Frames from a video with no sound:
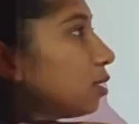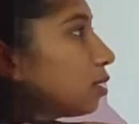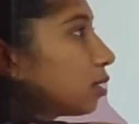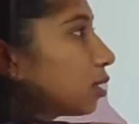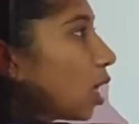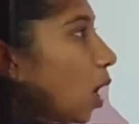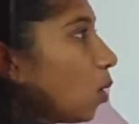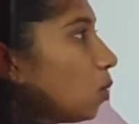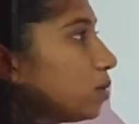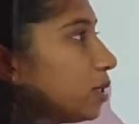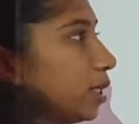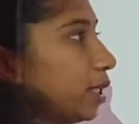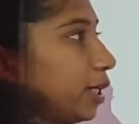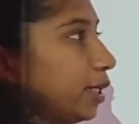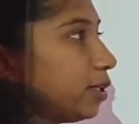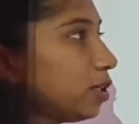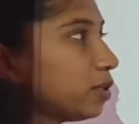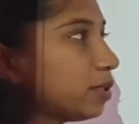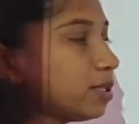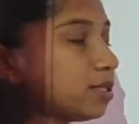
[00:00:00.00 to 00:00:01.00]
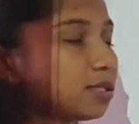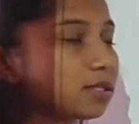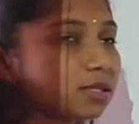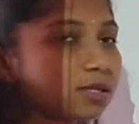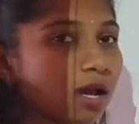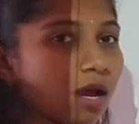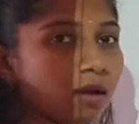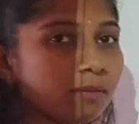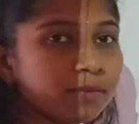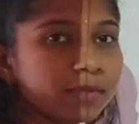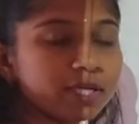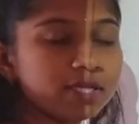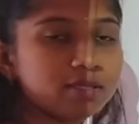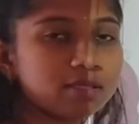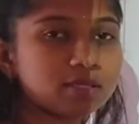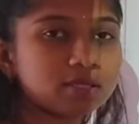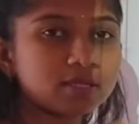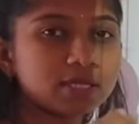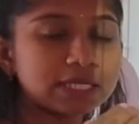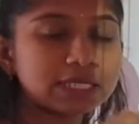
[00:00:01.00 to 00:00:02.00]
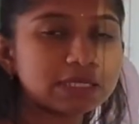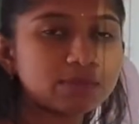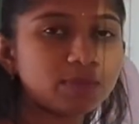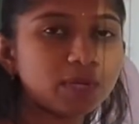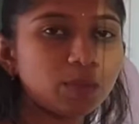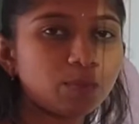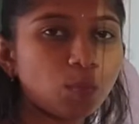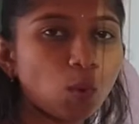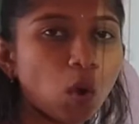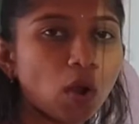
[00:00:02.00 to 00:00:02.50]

1000 into this term means decimal